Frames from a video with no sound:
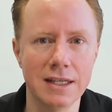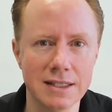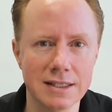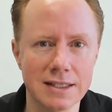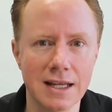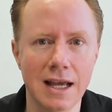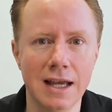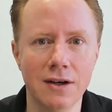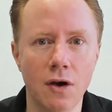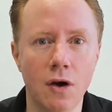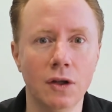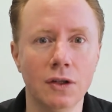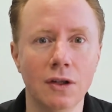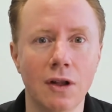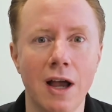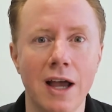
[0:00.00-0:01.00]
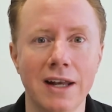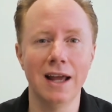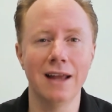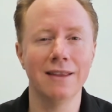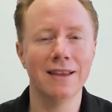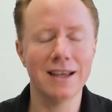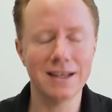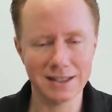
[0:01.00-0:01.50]
is done online
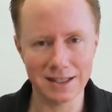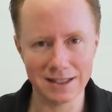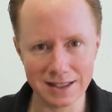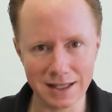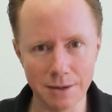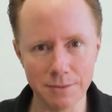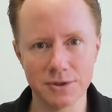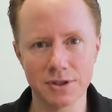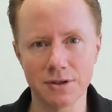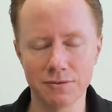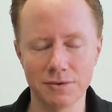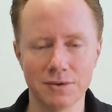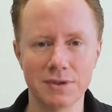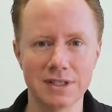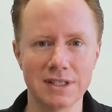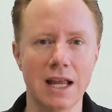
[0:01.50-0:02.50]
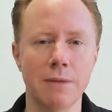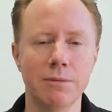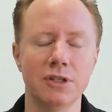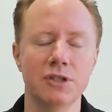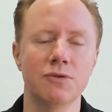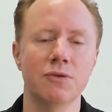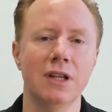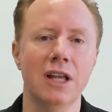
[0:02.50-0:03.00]
unless there's some sort of
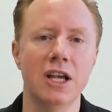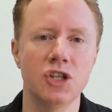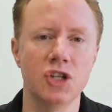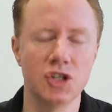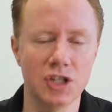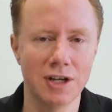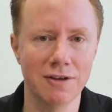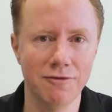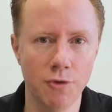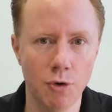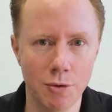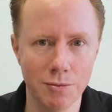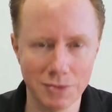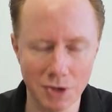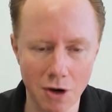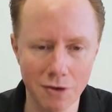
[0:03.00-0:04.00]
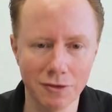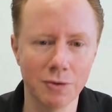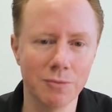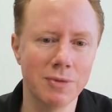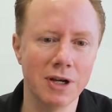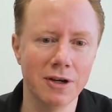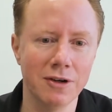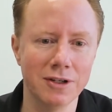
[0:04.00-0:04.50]
established relationship formed over a
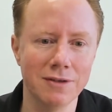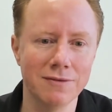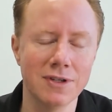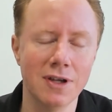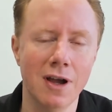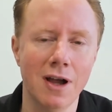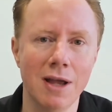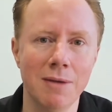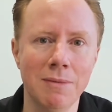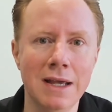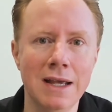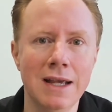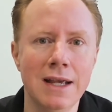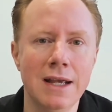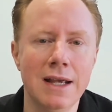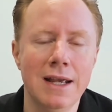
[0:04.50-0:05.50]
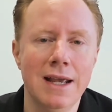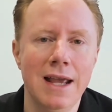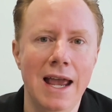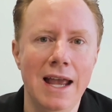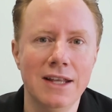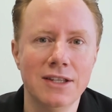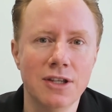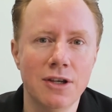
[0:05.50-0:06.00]
period of time.
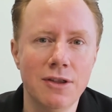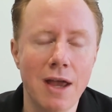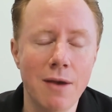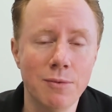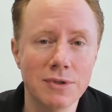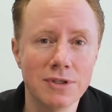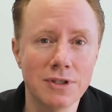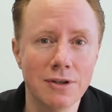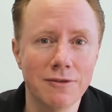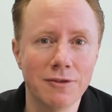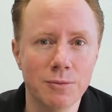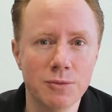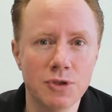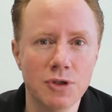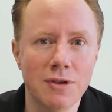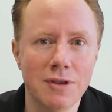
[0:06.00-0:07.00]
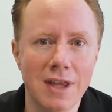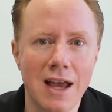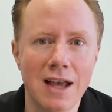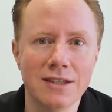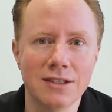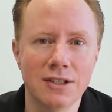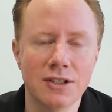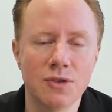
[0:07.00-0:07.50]
And so that was sort of from
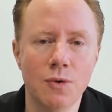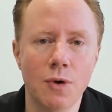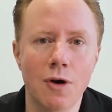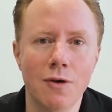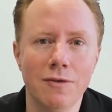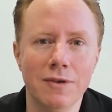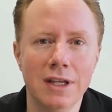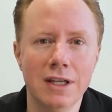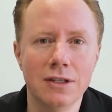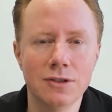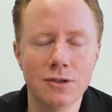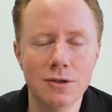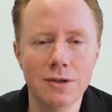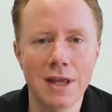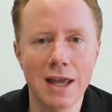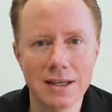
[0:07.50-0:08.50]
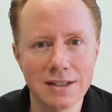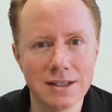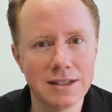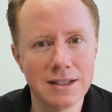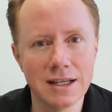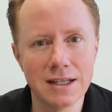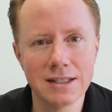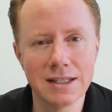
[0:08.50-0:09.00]
2012. And then
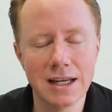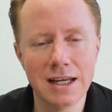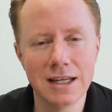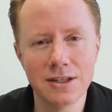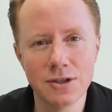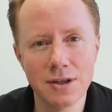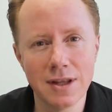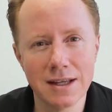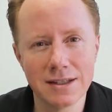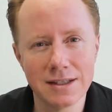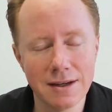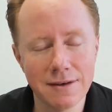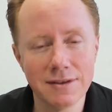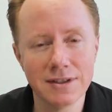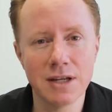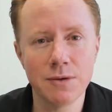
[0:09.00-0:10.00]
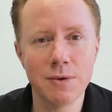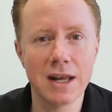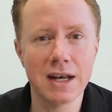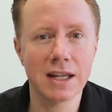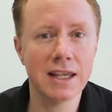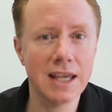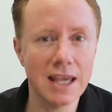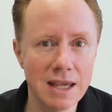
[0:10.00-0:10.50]
2016, 2017, we had
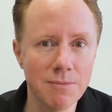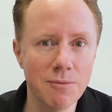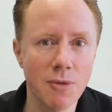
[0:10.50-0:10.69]
a key